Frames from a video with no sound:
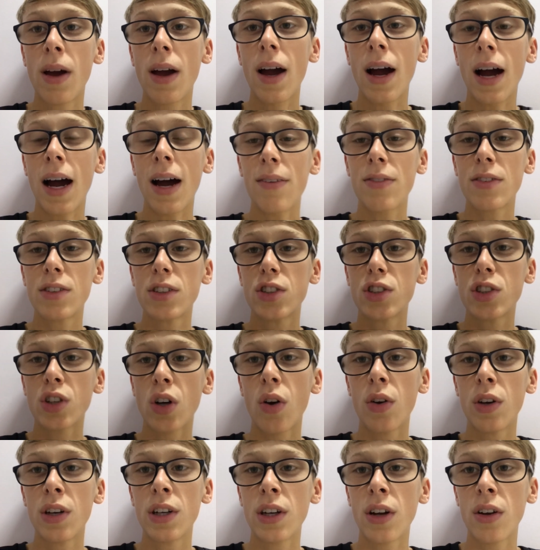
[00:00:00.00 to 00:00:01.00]
after
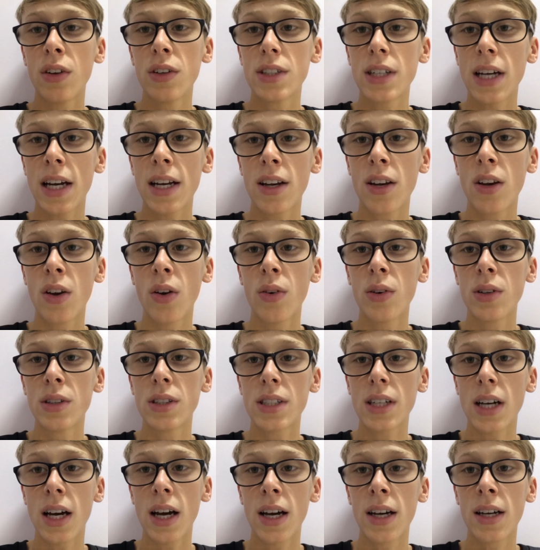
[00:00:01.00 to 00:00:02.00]
signing on deadline
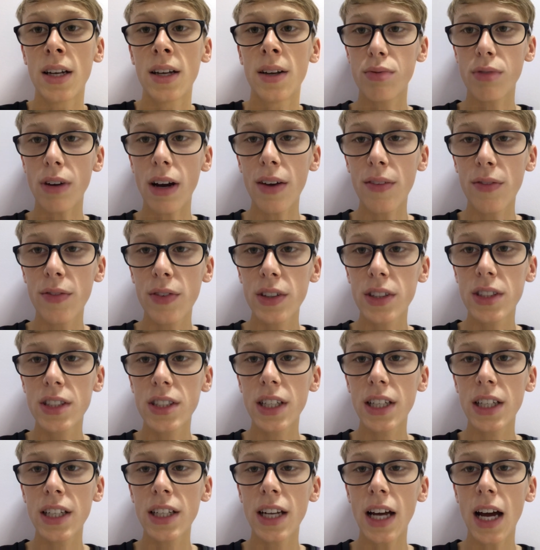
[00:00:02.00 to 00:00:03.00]
day. Bradford
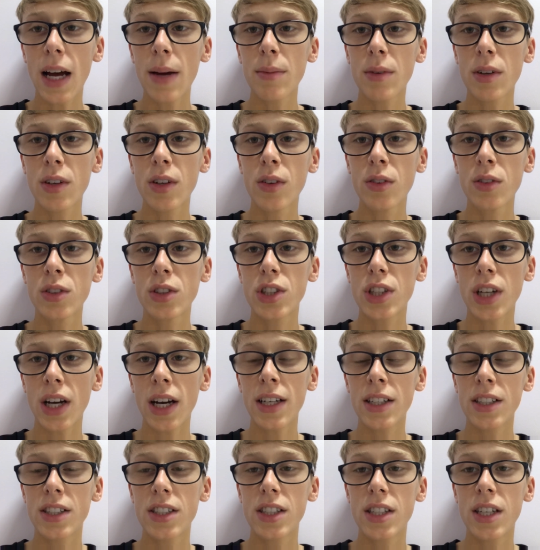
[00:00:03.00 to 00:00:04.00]
City named an
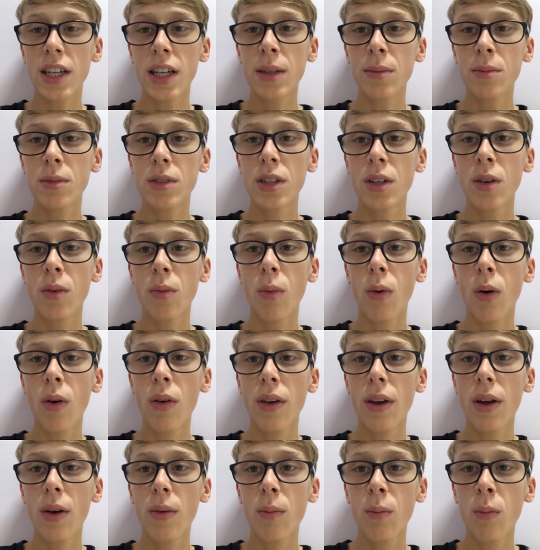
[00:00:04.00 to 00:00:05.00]
unchanged team to the
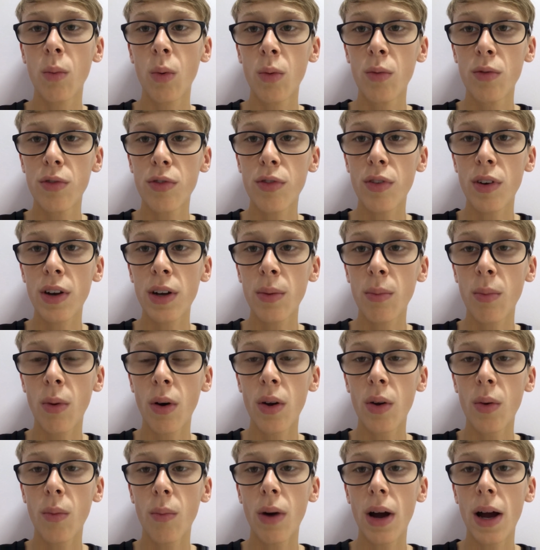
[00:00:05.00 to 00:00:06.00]
one that won
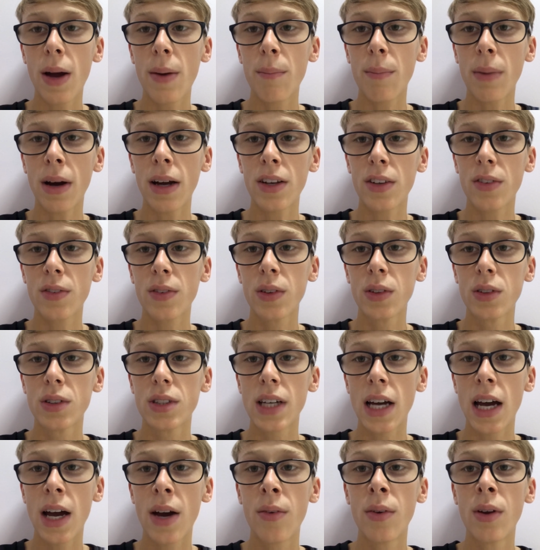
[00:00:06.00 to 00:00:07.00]
3-1 away at Mansfield
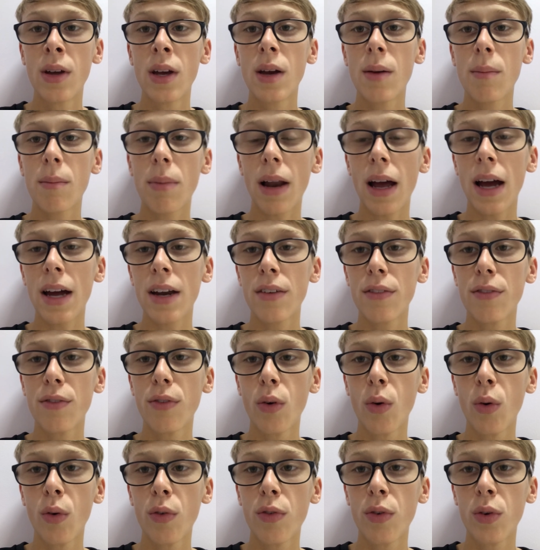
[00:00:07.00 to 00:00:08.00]
Town, playing a
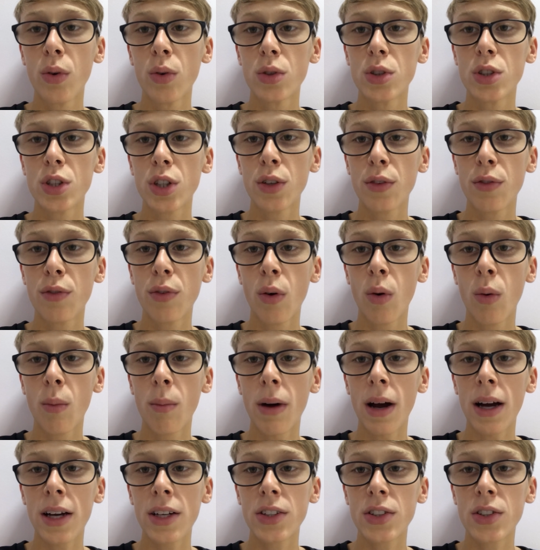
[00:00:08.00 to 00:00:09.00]
4-4-2
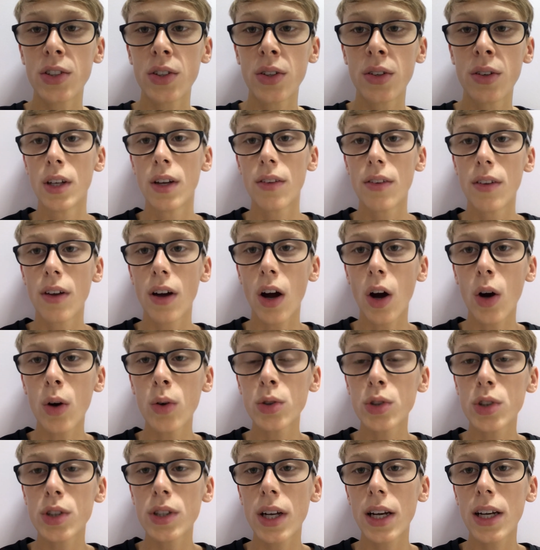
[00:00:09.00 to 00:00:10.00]
formation. The
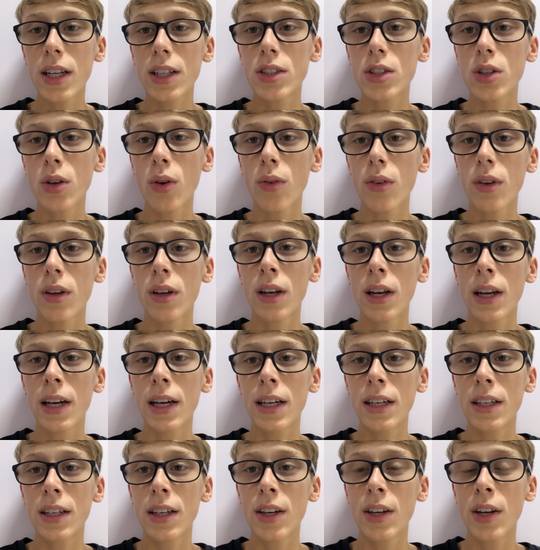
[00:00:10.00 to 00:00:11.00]
hosts nearly took the
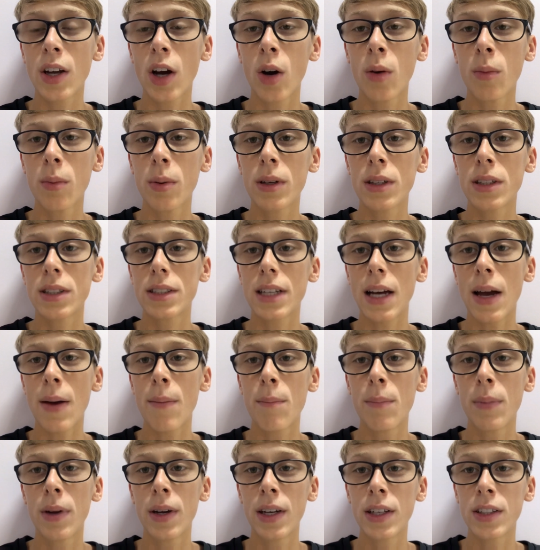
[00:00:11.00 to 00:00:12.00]
lead in the opening
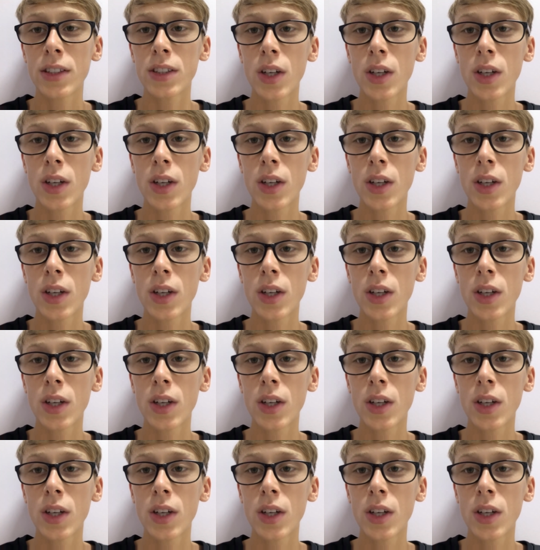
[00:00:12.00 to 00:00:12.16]
10 minutes